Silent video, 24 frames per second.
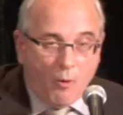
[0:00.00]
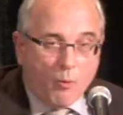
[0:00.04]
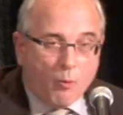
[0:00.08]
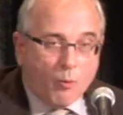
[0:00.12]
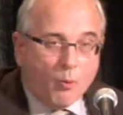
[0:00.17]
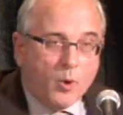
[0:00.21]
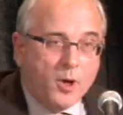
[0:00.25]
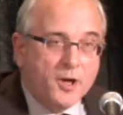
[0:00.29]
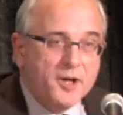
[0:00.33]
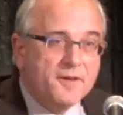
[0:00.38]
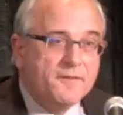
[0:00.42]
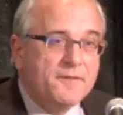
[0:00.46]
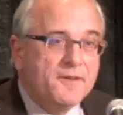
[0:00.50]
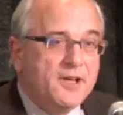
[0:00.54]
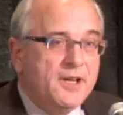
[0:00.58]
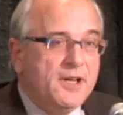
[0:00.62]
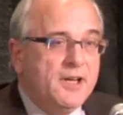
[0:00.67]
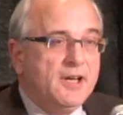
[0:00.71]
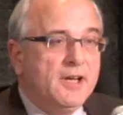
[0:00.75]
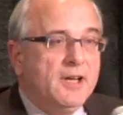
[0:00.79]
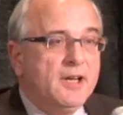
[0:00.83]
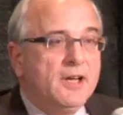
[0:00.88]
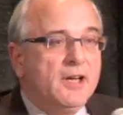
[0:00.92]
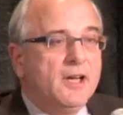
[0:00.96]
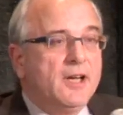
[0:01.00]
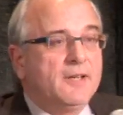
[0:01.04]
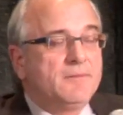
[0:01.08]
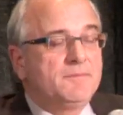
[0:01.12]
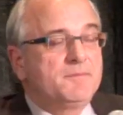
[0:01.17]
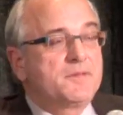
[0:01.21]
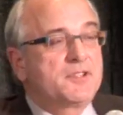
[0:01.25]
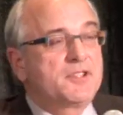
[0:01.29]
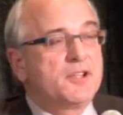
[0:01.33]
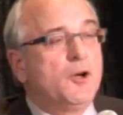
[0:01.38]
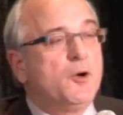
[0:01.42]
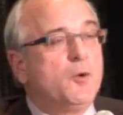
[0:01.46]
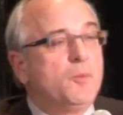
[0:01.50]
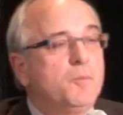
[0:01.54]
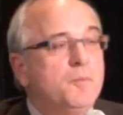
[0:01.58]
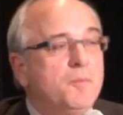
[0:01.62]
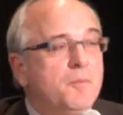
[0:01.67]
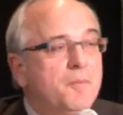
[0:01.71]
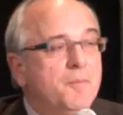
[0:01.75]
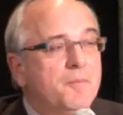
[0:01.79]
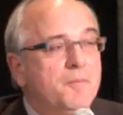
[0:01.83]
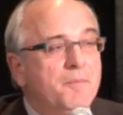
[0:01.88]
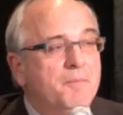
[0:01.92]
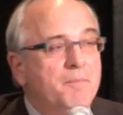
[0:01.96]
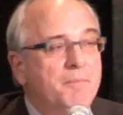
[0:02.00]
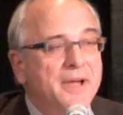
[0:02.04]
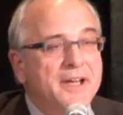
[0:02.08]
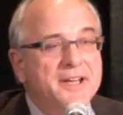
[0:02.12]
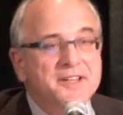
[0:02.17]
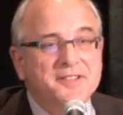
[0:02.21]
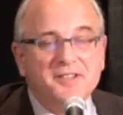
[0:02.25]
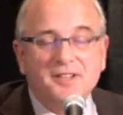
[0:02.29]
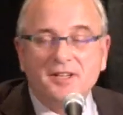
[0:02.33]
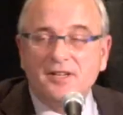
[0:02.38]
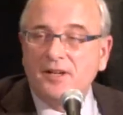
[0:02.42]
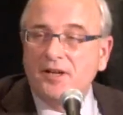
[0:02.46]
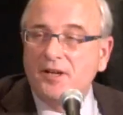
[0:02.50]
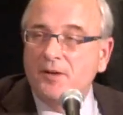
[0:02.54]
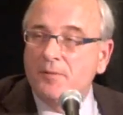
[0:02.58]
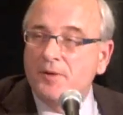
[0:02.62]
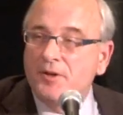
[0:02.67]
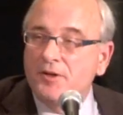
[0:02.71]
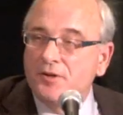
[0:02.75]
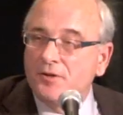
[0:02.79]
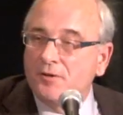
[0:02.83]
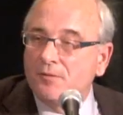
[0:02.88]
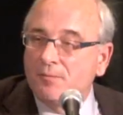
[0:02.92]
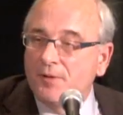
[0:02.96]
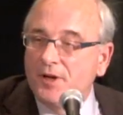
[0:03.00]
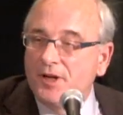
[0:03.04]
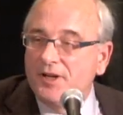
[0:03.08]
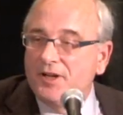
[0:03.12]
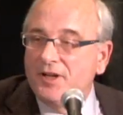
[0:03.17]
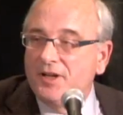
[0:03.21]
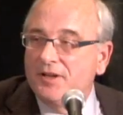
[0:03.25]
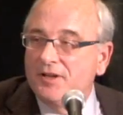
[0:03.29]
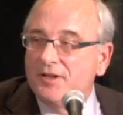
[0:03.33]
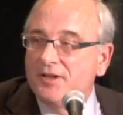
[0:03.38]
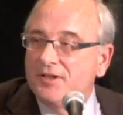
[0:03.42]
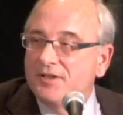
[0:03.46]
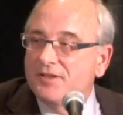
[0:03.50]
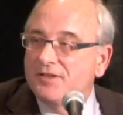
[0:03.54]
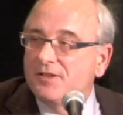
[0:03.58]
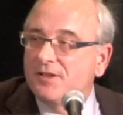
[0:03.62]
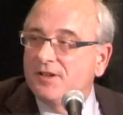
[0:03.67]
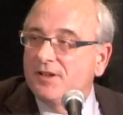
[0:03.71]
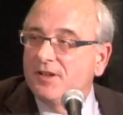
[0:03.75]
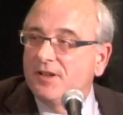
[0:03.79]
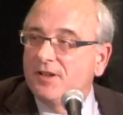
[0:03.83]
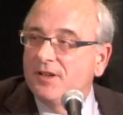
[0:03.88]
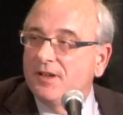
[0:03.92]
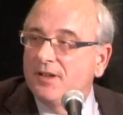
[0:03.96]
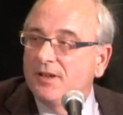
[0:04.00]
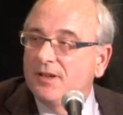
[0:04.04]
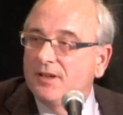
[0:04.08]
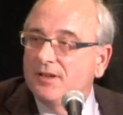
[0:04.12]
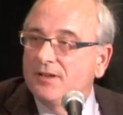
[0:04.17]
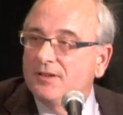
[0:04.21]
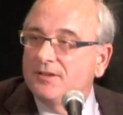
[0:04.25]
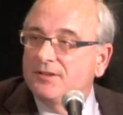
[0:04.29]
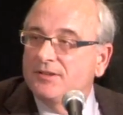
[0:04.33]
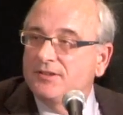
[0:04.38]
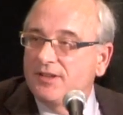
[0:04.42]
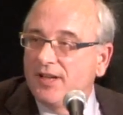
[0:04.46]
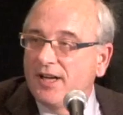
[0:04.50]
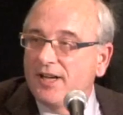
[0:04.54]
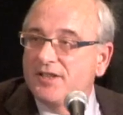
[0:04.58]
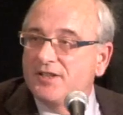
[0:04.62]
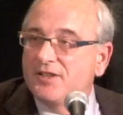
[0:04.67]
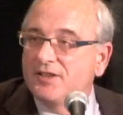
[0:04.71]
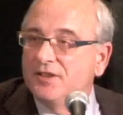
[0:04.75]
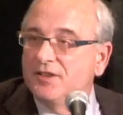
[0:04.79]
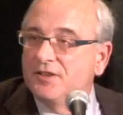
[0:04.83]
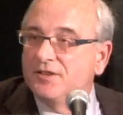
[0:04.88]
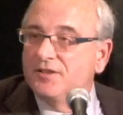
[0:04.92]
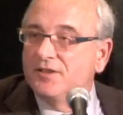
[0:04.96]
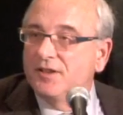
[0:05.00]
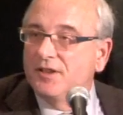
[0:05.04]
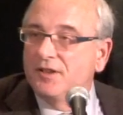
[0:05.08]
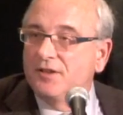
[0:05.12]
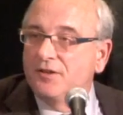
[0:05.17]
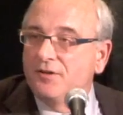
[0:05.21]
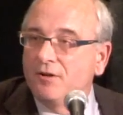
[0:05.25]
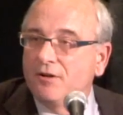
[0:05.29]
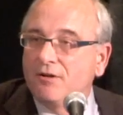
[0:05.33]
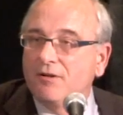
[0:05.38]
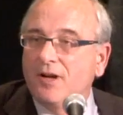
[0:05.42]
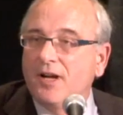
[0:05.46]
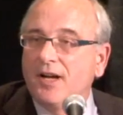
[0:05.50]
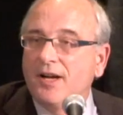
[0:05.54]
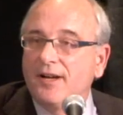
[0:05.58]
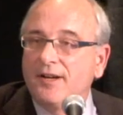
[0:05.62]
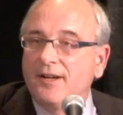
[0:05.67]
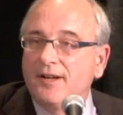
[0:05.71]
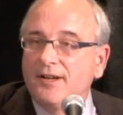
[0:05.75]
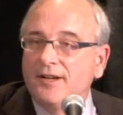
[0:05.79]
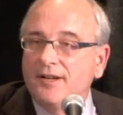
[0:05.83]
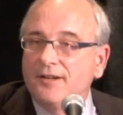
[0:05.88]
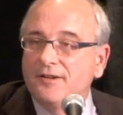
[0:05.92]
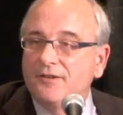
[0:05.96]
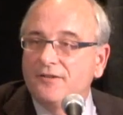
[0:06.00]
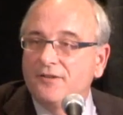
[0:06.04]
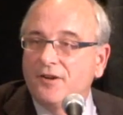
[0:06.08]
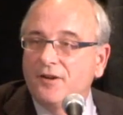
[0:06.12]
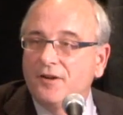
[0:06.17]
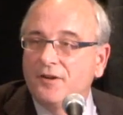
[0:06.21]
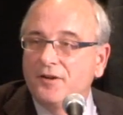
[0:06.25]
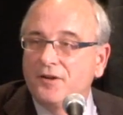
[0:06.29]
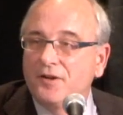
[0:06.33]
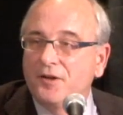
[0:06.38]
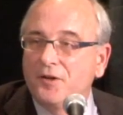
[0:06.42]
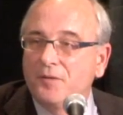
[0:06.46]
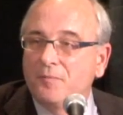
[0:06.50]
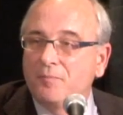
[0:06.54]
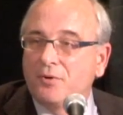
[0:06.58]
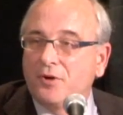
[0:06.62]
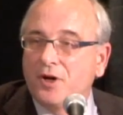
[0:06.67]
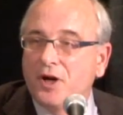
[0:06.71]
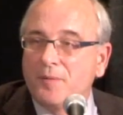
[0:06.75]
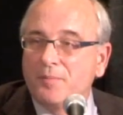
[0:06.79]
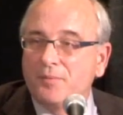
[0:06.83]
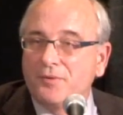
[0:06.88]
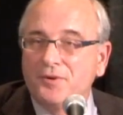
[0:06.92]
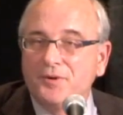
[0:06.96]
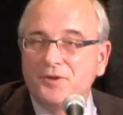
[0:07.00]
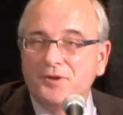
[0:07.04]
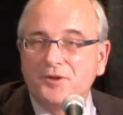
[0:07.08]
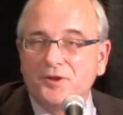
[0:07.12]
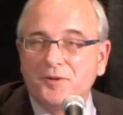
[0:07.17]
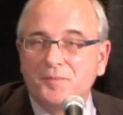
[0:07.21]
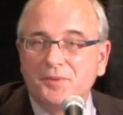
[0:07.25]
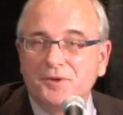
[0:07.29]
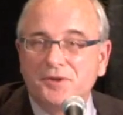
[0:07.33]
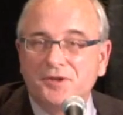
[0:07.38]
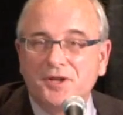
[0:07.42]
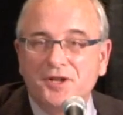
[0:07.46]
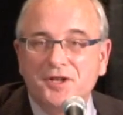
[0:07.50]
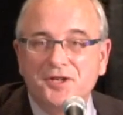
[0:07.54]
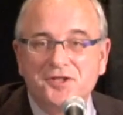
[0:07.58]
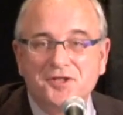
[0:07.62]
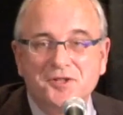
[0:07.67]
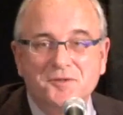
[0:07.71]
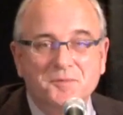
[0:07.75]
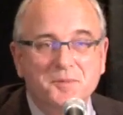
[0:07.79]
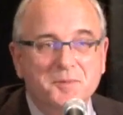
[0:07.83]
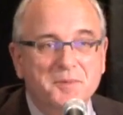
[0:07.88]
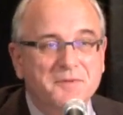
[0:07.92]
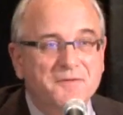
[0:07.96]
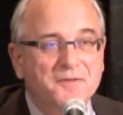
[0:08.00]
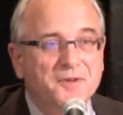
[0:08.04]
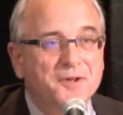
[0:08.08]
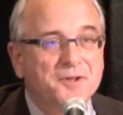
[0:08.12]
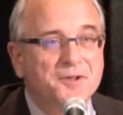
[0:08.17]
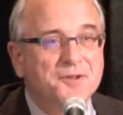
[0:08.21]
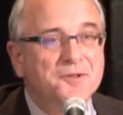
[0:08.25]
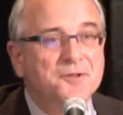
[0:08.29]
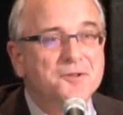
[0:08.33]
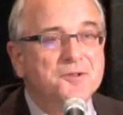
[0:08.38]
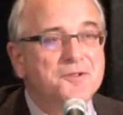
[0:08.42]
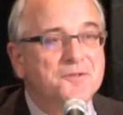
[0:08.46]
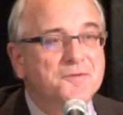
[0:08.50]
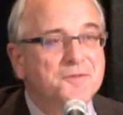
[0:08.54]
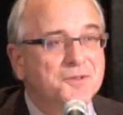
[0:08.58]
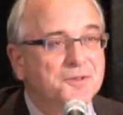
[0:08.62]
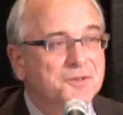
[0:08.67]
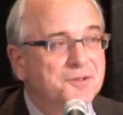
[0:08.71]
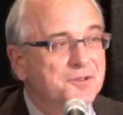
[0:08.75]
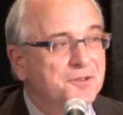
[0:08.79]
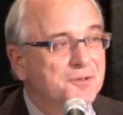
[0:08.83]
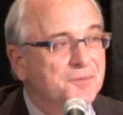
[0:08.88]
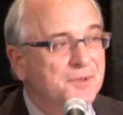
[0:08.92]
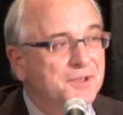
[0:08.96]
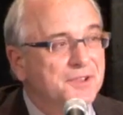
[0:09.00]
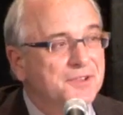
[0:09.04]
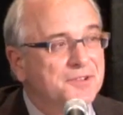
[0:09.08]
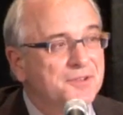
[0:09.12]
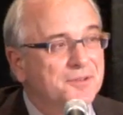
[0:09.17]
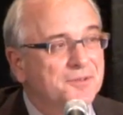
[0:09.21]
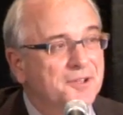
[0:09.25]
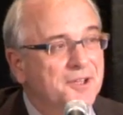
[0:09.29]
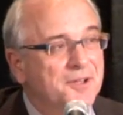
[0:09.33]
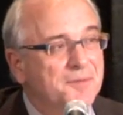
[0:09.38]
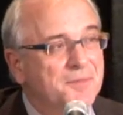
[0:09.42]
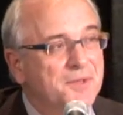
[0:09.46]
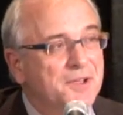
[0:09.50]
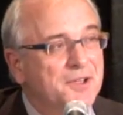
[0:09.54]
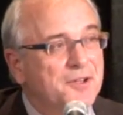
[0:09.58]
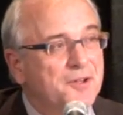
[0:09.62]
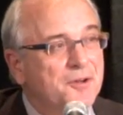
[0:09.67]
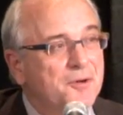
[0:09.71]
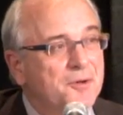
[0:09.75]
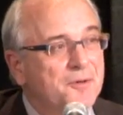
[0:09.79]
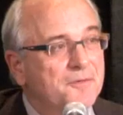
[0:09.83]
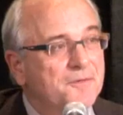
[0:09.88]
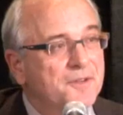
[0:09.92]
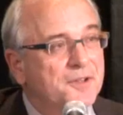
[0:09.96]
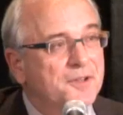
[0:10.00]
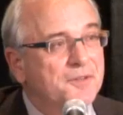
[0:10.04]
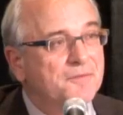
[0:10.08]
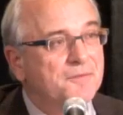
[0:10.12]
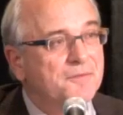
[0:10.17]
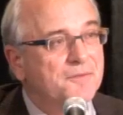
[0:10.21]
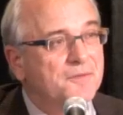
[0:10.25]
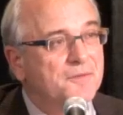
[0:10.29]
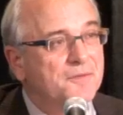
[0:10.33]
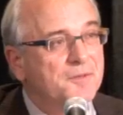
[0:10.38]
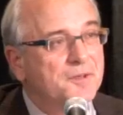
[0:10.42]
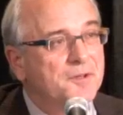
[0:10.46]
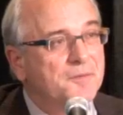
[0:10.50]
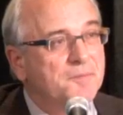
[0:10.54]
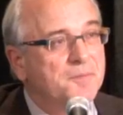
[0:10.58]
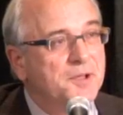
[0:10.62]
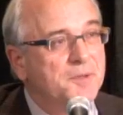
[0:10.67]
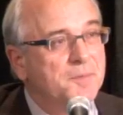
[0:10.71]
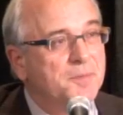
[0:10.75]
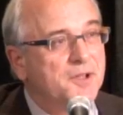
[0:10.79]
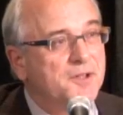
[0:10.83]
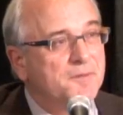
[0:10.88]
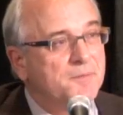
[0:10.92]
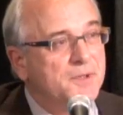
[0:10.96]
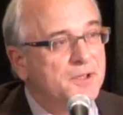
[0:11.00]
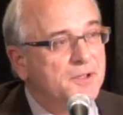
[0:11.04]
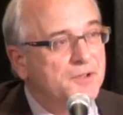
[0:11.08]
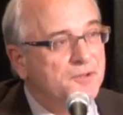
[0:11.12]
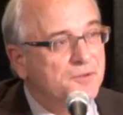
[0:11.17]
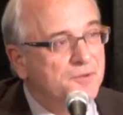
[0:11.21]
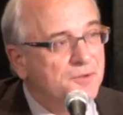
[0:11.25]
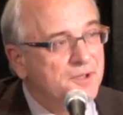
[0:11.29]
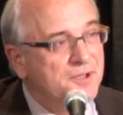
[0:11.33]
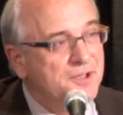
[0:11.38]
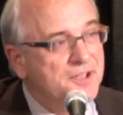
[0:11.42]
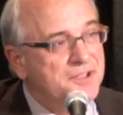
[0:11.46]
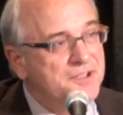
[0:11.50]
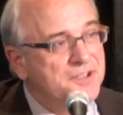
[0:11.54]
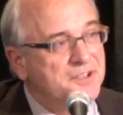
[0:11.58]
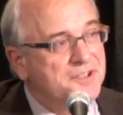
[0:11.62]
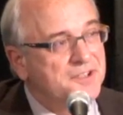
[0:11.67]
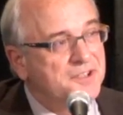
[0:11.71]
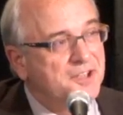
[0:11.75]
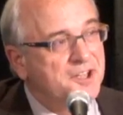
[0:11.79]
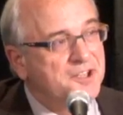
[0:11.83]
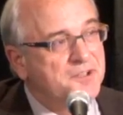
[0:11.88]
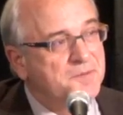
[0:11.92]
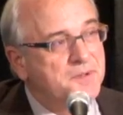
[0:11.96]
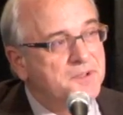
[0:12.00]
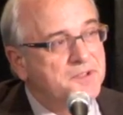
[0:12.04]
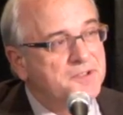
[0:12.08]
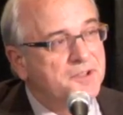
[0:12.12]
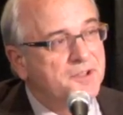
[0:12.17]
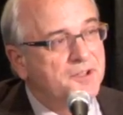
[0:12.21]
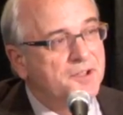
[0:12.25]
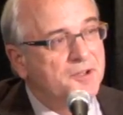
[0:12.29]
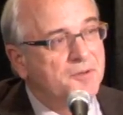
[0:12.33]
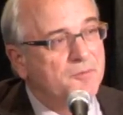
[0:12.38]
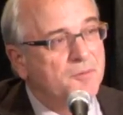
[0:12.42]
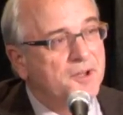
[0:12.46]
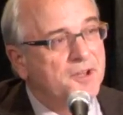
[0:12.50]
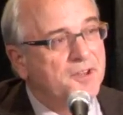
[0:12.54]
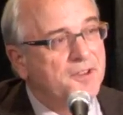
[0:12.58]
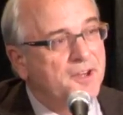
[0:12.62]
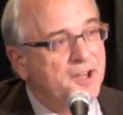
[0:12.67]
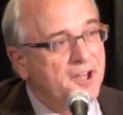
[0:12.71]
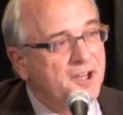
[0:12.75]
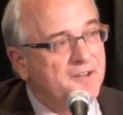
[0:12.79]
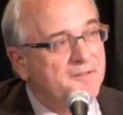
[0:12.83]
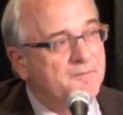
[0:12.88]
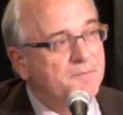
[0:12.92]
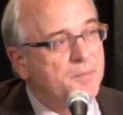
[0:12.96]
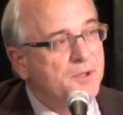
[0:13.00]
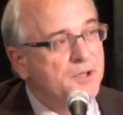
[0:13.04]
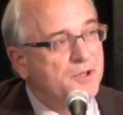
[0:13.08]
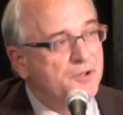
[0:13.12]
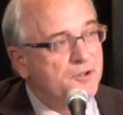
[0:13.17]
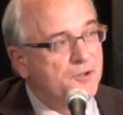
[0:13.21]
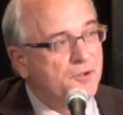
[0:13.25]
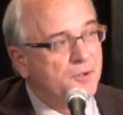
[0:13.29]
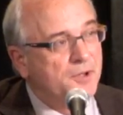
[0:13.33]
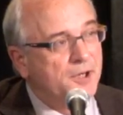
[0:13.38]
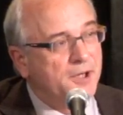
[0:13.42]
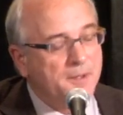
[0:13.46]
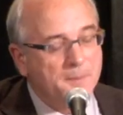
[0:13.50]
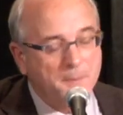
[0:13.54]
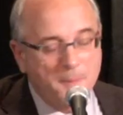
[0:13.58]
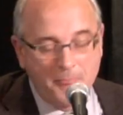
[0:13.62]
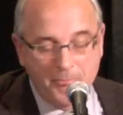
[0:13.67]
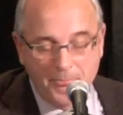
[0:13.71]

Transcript: One of the, uh, so basically, when you're reading these uh, sections, your ideas on the proper interpretation would be very useful to me. So let me know if, if uh, people have been doing these assessments and what they've been doing.